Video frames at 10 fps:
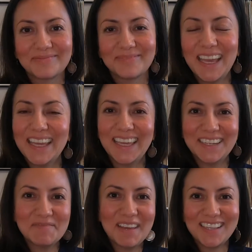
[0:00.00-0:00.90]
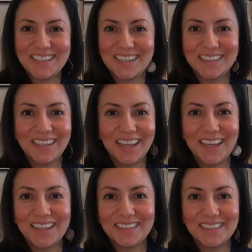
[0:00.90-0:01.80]
I can imagine.
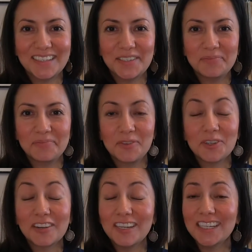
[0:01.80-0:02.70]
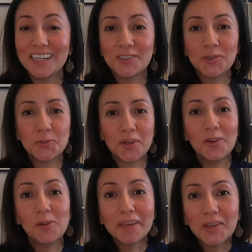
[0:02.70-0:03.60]
And Karolina, those were
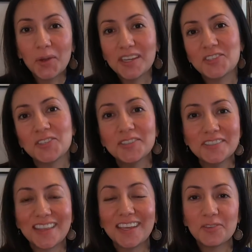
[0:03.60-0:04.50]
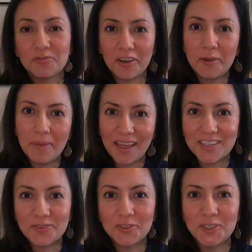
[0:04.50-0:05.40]
all my questions. Thank you very
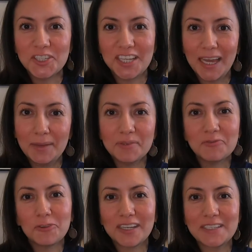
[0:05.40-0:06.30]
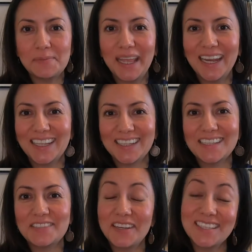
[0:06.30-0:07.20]
much for your time and for explaining
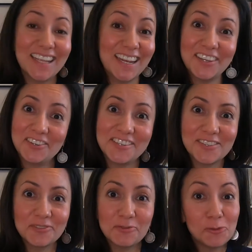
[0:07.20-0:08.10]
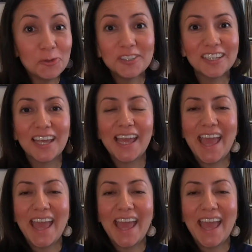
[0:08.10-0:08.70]
this fascinating course on food.